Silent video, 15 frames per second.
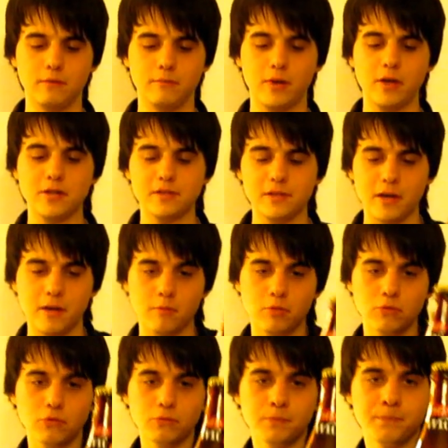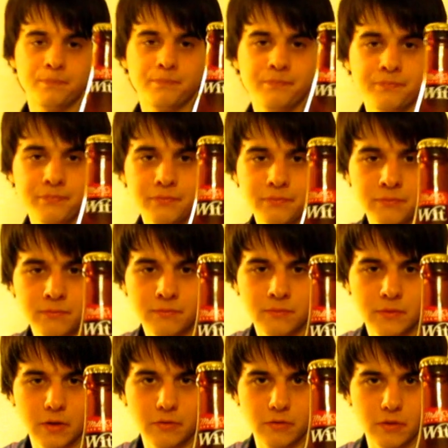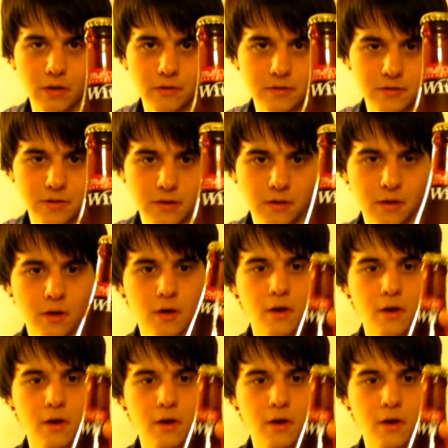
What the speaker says: Nice label, you can see,